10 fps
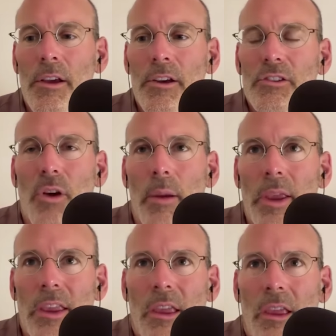So I
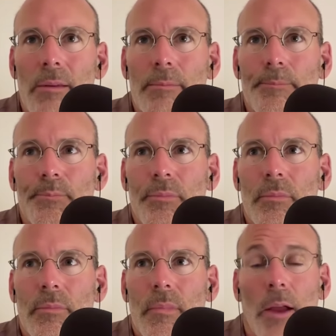became,
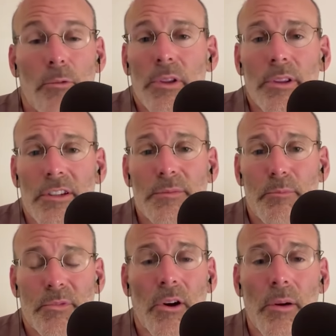I really just
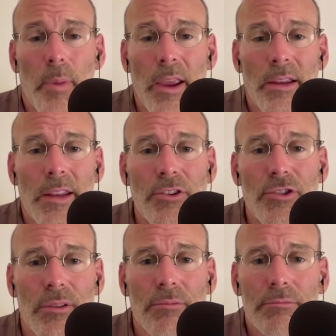started paying
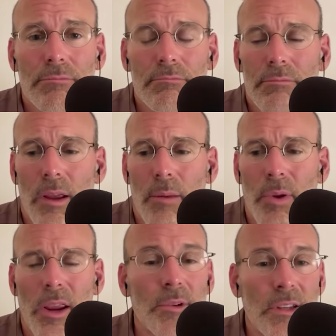attention and
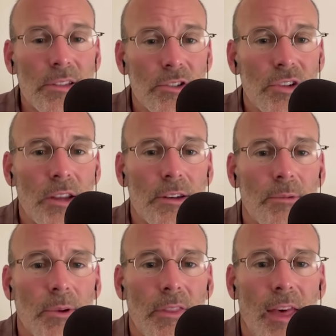became disenchanted
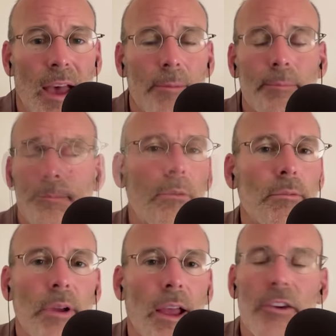with that.
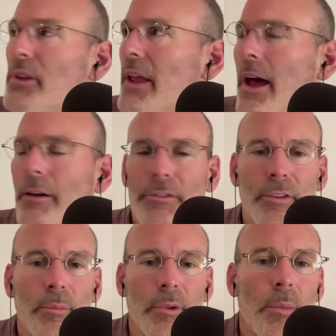We actually have
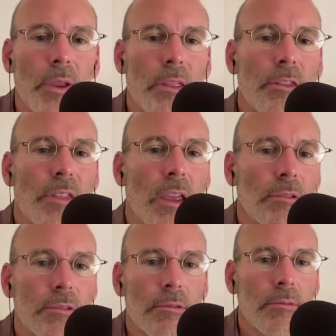some gummy
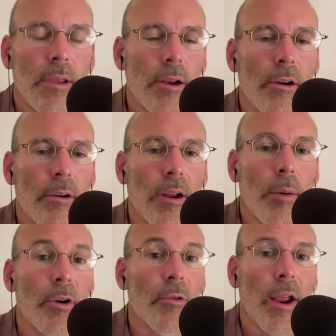things in our
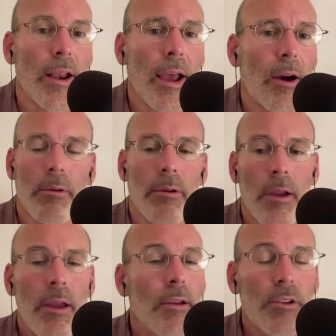cupboard right now.
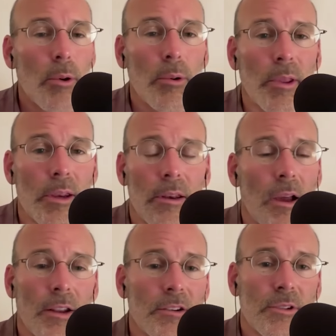Totally
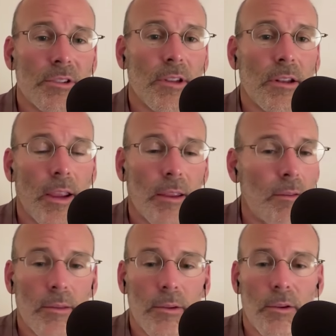not interested. Like
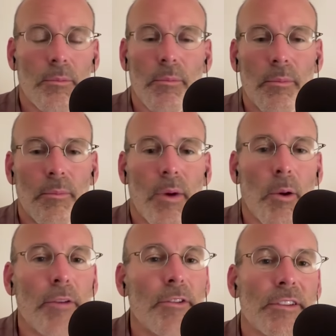my
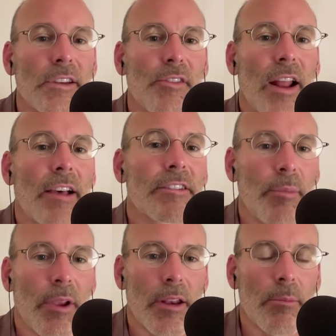wife doesn't even ask
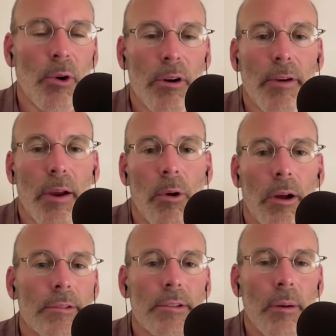me anymore if I
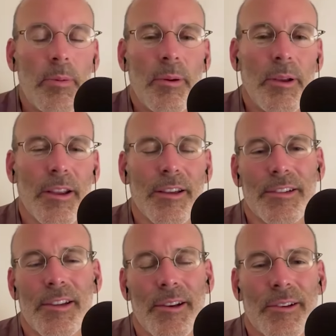want some.
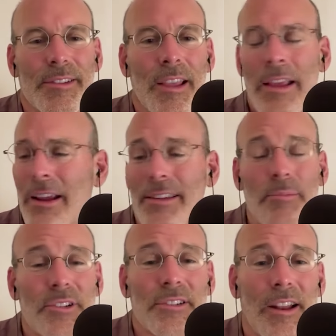because I'm
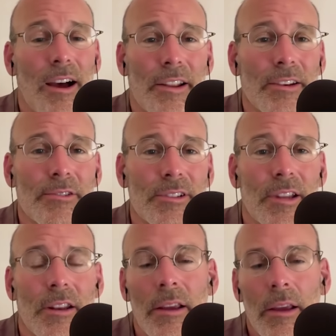just not
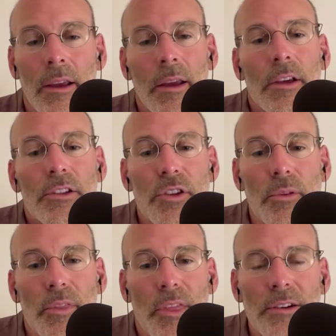interested. So
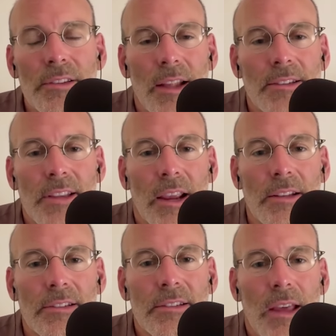there's that
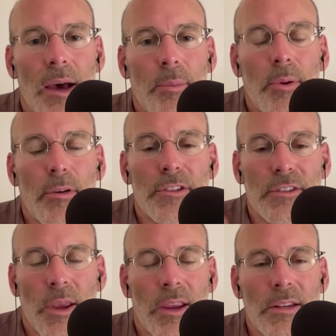second step of
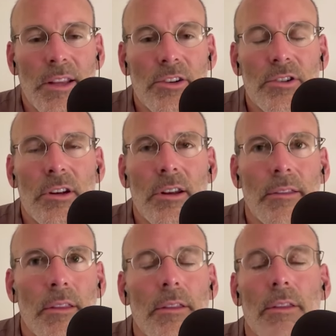just paying attention.
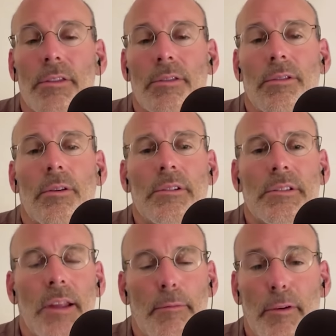And then the third
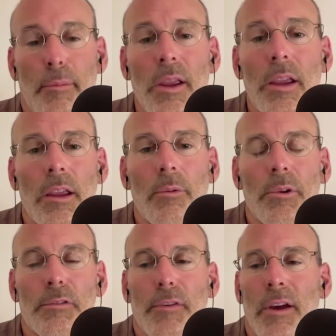step for me
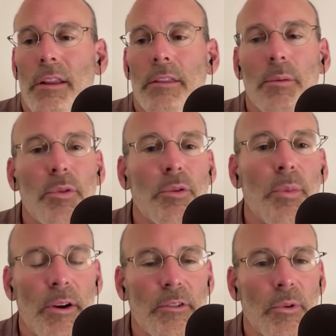was finding that
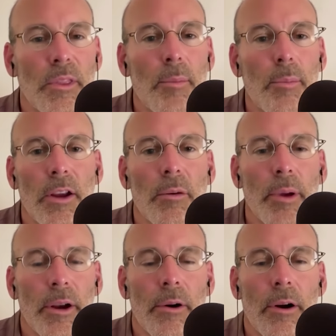blueberries were that bigger,
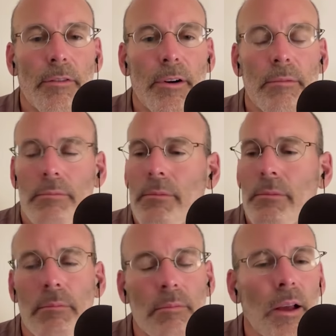better offer.
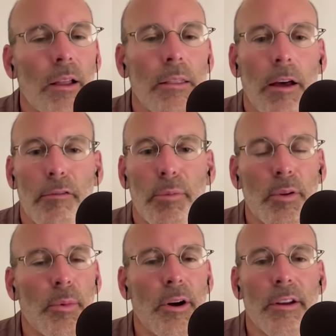Mm, love
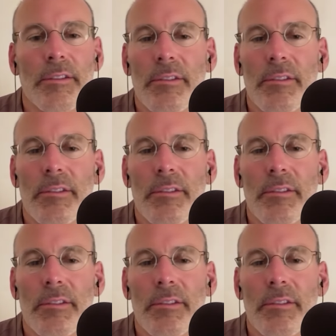blueberries,